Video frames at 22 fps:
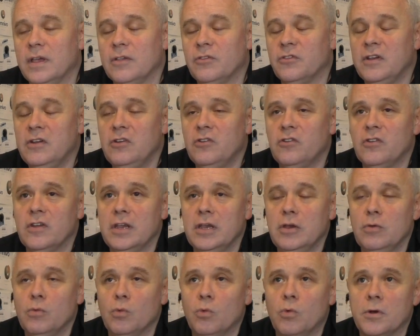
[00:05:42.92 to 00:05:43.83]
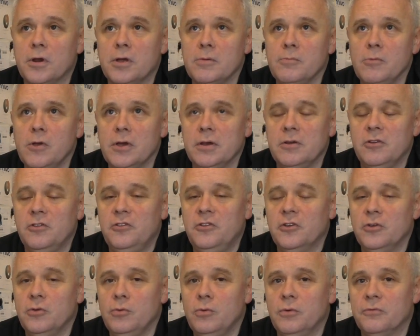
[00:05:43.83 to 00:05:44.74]
essentially what I'm going to
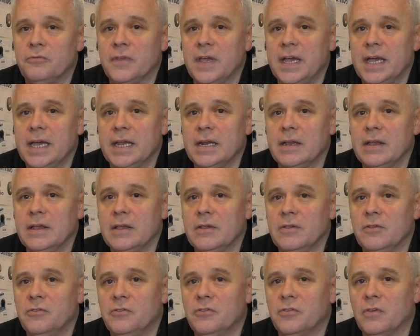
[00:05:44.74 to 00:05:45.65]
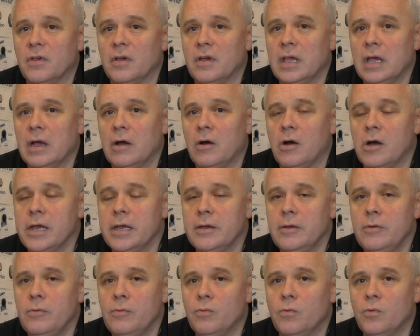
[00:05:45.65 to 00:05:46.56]
do with that is
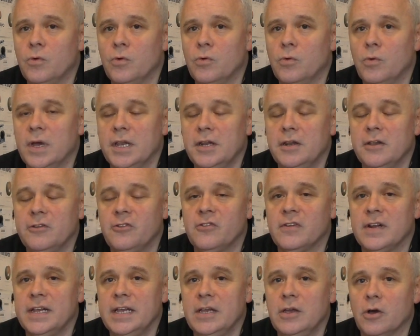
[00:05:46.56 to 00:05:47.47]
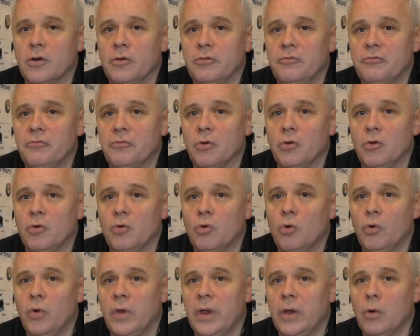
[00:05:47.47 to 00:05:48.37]
I will initially go through
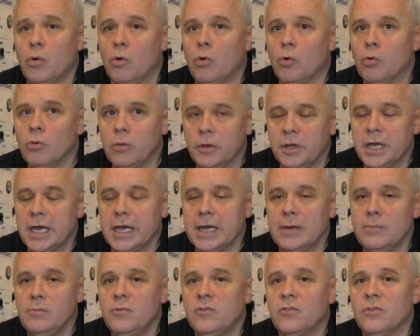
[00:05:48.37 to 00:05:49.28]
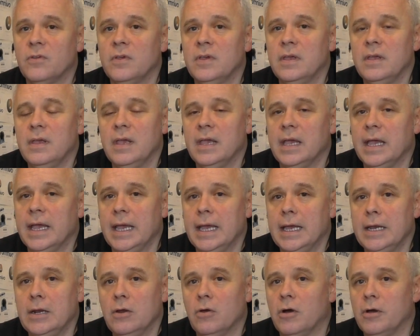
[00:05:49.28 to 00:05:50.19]
all the names,
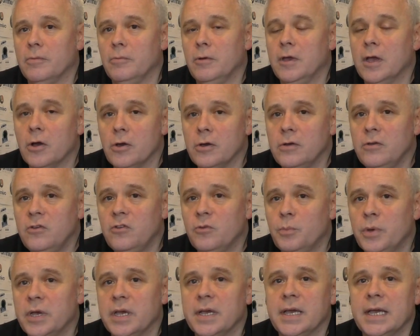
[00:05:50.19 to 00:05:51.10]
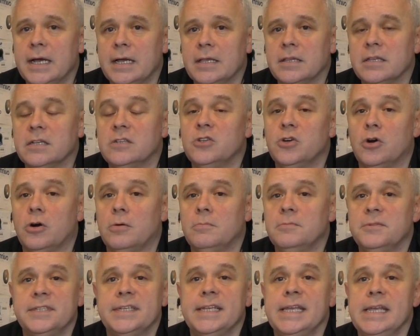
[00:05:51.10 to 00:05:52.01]
and I'm going to pick out the
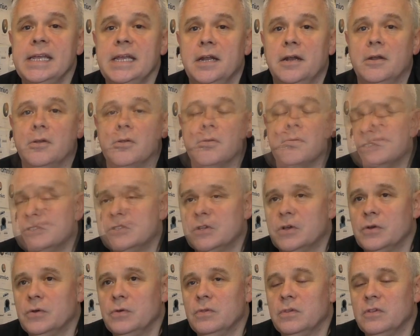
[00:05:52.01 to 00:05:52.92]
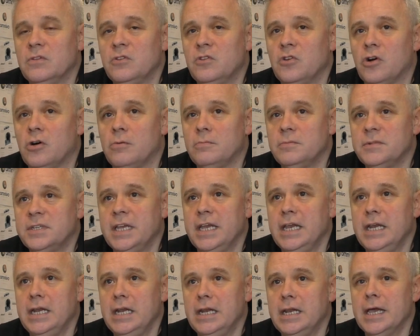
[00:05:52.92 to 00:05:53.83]
top 10. So the top
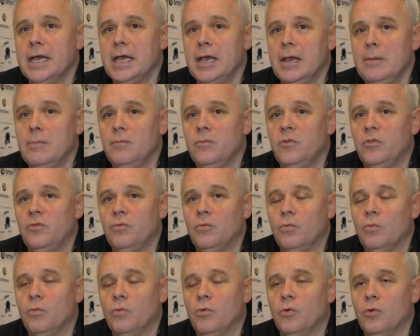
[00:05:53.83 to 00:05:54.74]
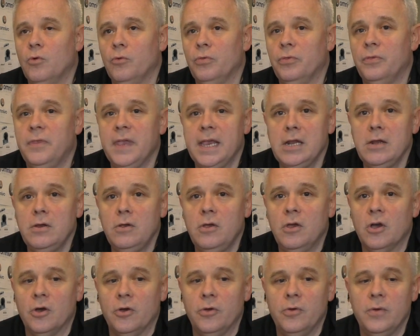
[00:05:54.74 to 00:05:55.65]
10 names will then
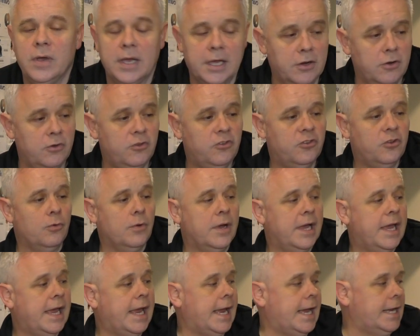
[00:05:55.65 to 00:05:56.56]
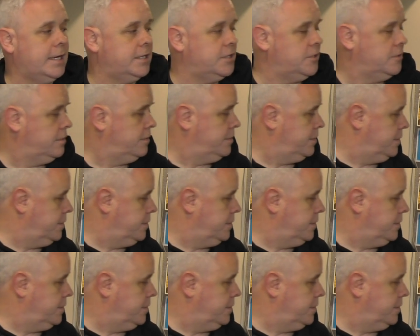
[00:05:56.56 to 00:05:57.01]
go into a hat,